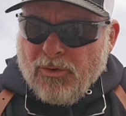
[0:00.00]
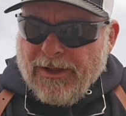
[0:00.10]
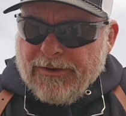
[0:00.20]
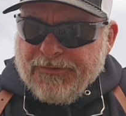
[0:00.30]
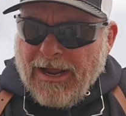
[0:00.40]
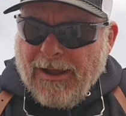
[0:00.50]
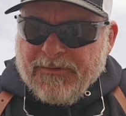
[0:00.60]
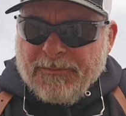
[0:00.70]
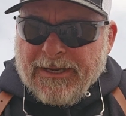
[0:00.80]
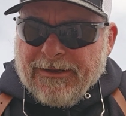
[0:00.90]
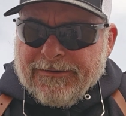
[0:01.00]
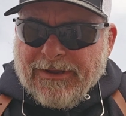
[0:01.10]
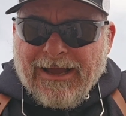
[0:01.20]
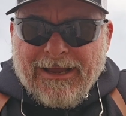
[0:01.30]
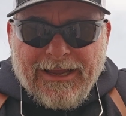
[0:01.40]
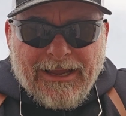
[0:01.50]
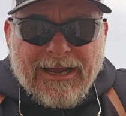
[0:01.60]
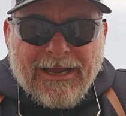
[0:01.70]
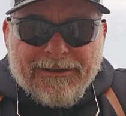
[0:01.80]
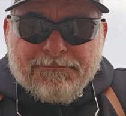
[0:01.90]
gun shops, because I
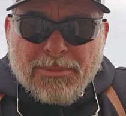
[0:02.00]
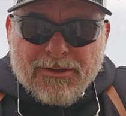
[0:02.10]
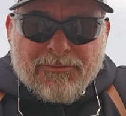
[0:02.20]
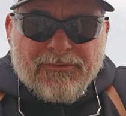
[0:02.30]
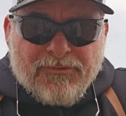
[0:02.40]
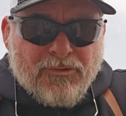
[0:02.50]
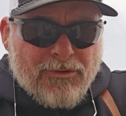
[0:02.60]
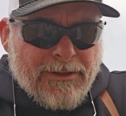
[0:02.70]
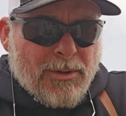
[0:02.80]
truly